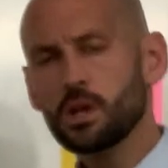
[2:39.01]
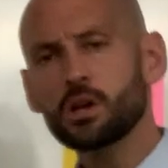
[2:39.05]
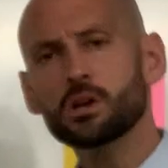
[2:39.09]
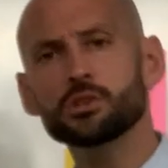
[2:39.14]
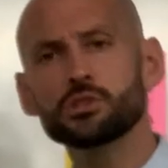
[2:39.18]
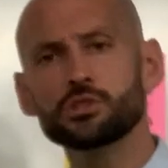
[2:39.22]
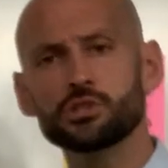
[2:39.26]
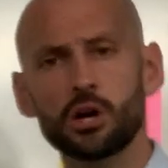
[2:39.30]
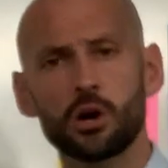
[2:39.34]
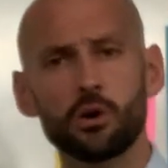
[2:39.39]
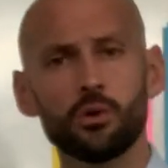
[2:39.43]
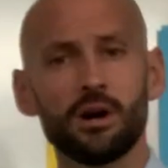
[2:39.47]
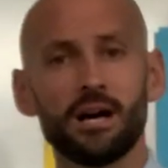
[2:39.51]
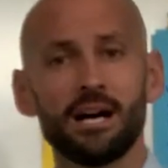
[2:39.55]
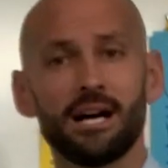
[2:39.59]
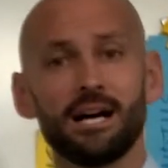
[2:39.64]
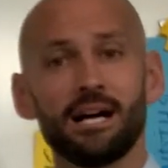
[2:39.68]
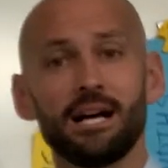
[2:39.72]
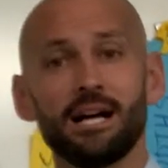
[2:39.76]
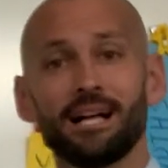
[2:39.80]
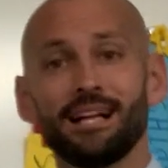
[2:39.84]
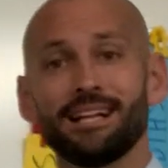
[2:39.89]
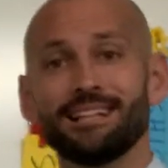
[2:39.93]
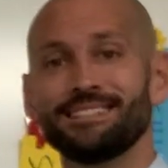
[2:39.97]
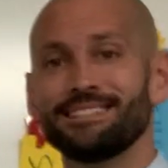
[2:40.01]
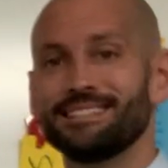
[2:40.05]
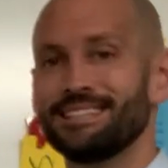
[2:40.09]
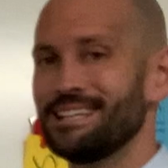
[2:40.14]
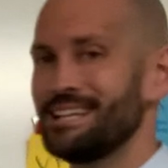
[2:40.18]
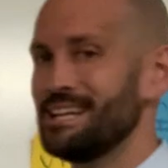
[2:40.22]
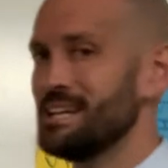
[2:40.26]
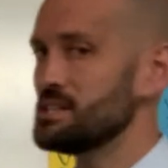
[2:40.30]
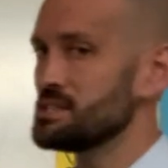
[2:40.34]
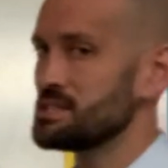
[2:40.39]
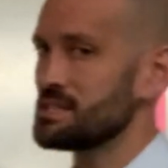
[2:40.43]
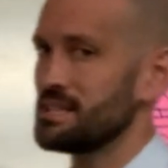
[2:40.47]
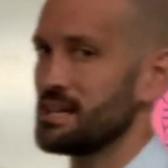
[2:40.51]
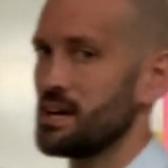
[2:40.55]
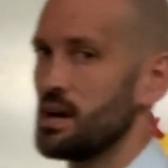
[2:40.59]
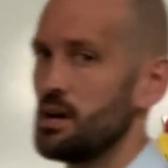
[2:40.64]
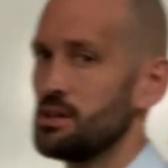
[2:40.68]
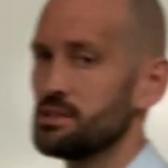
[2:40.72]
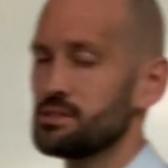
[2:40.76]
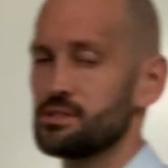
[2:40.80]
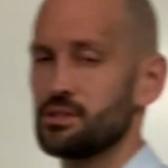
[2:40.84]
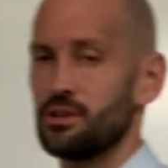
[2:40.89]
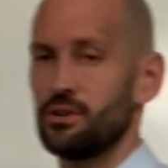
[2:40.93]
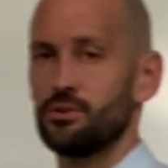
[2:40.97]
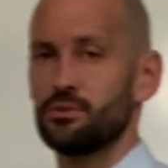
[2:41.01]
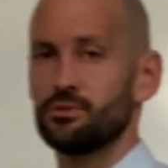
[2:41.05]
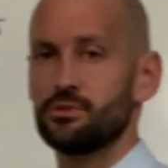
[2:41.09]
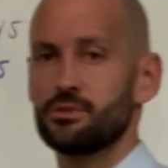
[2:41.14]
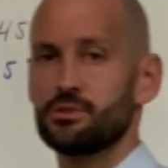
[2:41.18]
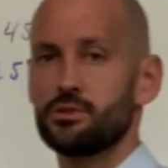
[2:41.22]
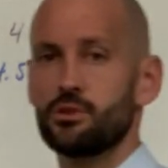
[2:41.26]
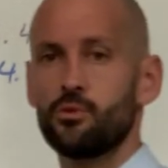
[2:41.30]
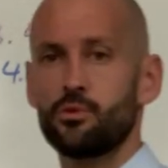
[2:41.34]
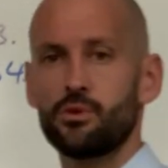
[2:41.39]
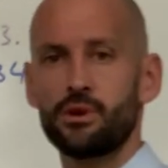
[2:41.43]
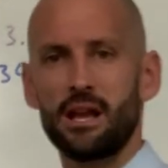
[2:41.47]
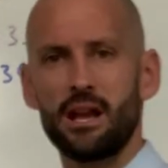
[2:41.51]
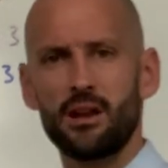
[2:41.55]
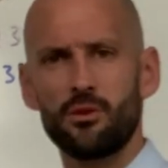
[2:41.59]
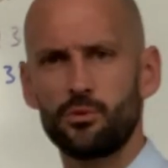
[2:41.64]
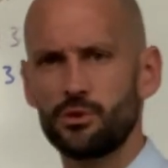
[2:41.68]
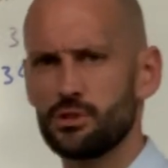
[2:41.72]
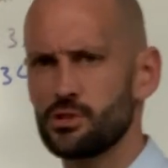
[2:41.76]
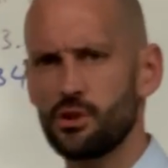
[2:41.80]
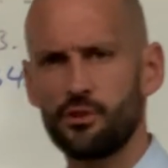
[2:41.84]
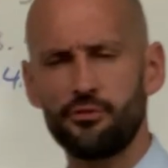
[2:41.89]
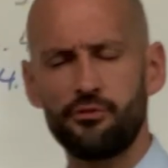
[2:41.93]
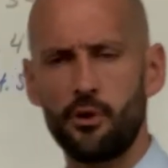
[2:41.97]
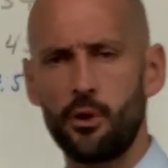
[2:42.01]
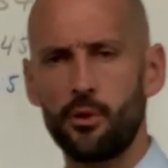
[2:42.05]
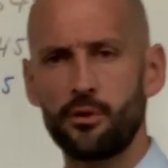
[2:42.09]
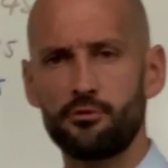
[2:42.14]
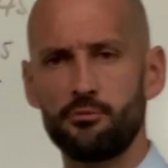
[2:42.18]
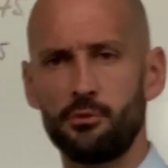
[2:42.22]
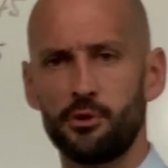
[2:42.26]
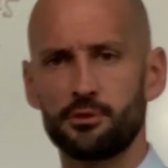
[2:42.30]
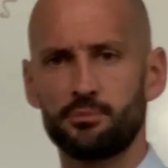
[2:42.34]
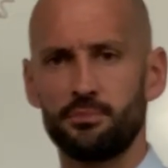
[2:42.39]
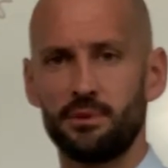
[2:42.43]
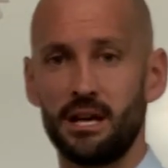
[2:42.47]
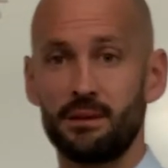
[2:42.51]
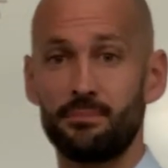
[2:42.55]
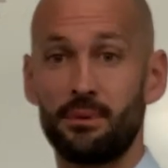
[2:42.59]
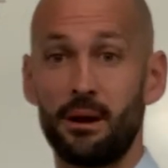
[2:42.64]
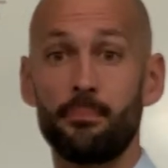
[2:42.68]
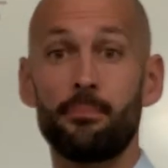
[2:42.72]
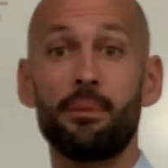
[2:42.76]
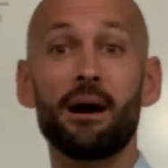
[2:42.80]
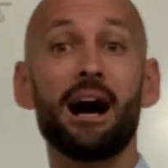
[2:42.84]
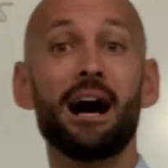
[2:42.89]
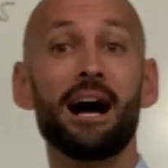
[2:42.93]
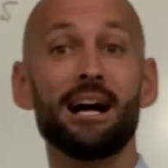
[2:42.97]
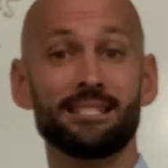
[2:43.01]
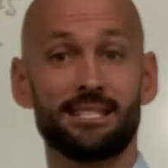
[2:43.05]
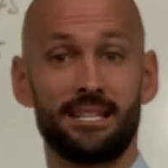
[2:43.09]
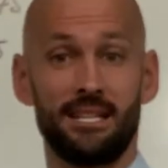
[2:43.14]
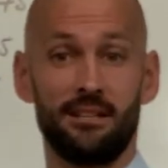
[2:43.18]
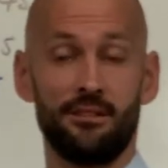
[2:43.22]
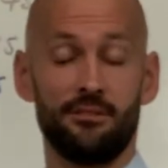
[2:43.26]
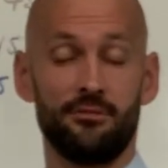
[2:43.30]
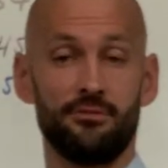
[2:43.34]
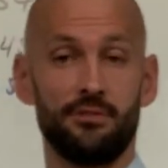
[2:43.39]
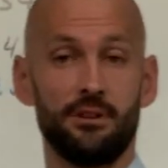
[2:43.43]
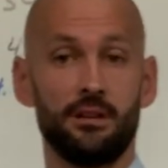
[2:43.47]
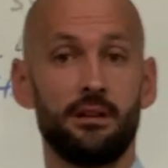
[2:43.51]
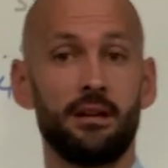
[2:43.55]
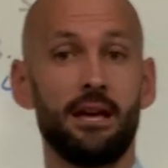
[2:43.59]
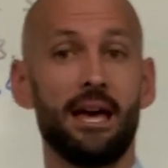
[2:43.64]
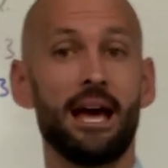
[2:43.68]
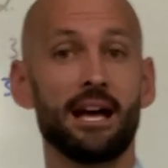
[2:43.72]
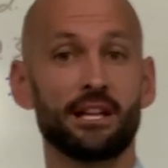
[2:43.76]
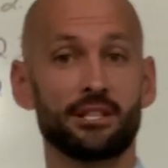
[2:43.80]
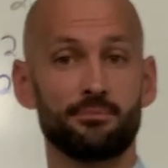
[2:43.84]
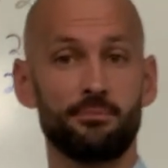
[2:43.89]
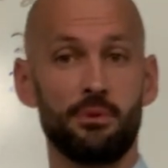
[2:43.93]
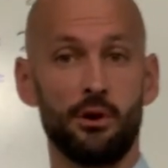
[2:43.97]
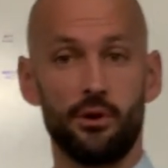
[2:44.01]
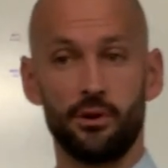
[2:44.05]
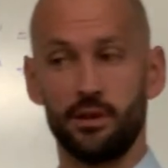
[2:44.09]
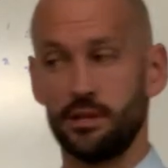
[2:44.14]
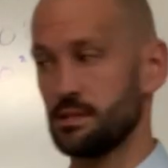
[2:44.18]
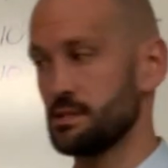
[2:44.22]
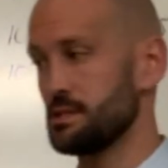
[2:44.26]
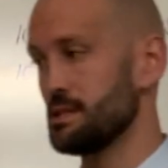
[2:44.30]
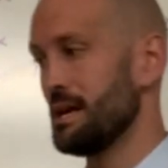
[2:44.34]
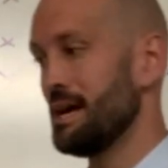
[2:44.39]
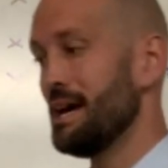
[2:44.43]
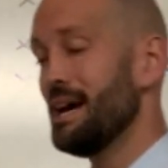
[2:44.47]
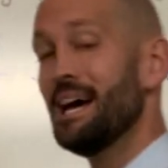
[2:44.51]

So here's the thing also. So far we've multiplied by positive exponents.